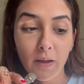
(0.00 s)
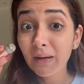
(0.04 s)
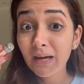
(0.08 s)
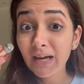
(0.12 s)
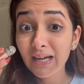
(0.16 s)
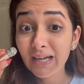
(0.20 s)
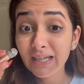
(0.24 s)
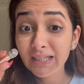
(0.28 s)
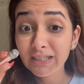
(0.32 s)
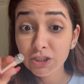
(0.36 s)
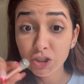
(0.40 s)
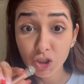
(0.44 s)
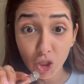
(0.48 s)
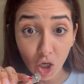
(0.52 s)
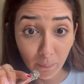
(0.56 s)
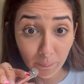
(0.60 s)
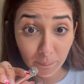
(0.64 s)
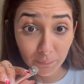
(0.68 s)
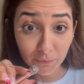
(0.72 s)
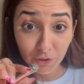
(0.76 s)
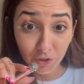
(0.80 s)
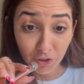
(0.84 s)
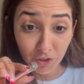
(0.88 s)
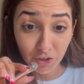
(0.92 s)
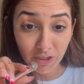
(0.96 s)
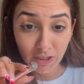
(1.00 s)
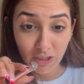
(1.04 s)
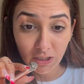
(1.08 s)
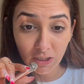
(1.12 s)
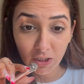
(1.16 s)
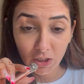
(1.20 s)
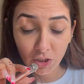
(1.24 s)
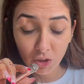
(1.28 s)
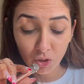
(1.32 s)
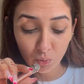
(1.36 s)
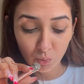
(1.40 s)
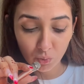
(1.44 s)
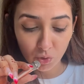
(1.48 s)
My top 3
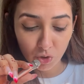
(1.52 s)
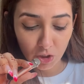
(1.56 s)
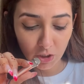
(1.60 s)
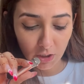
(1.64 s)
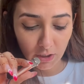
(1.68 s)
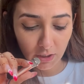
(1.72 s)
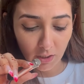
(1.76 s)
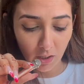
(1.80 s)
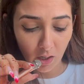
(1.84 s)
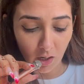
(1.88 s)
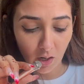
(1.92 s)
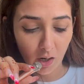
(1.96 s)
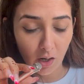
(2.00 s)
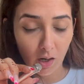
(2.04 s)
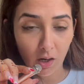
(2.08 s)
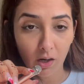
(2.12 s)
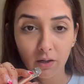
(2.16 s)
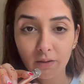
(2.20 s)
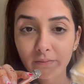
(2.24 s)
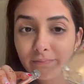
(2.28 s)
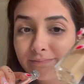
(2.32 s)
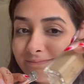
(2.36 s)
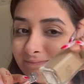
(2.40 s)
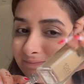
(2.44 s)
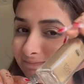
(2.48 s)
usually are,